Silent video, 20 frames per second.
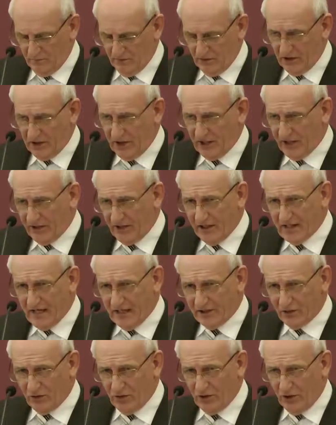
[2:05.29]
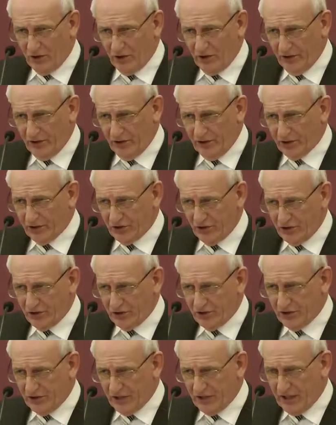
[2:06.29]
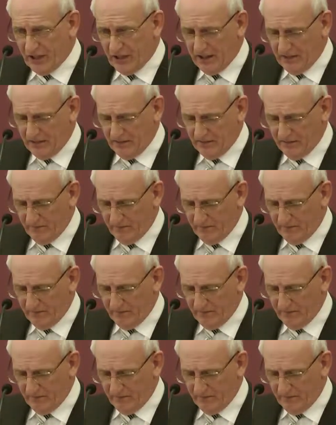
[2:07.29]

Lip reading: There's a lot of that going on in the church today.